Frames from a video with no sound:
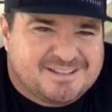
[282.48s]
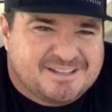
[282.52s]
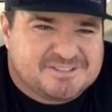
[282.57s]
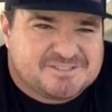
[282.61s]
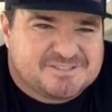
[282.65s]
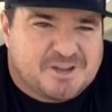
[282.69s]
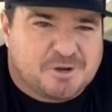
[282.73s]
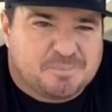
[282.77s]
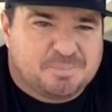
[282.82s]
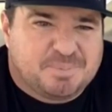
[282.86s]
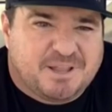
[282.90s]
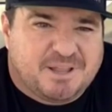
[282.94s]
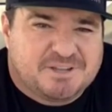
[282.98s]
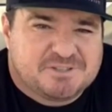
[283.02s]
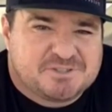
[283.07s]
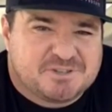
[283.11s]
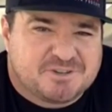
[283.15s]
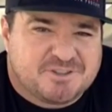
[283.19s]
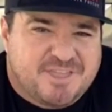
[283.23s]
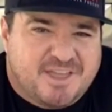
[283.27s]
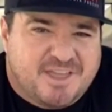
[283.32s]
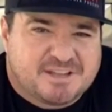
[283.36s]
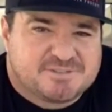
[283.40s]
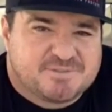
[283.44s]
It's our
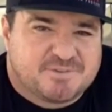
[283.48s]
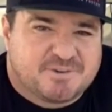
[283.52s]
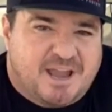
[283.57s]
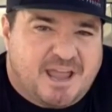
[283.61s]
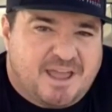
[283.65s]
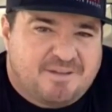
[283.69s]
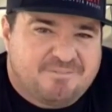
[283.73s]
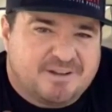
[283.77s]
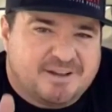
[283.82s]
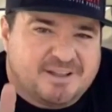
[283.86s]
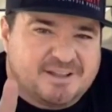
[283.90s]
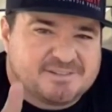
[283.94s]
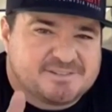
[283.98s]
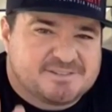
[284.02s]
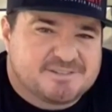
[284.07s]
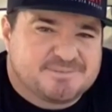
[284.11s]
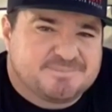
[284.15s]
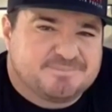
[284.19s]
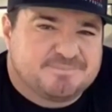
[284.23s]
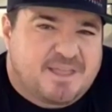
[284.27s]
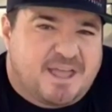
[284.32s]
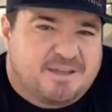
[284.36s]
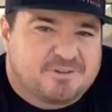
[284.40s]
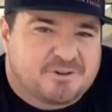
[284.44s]
pleasure. Thanks for having us.
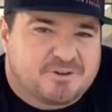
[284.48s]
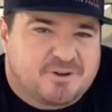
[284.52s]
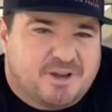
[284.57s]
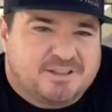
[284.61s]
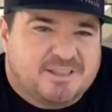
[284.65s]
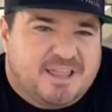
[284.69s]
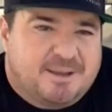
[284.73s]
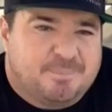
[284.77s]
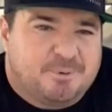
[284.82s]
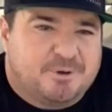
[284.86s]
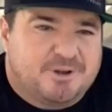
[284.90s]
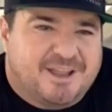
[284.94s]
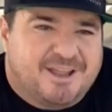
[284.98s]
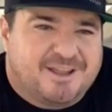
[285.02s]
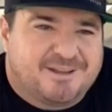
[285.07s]
Have a great Labor Day.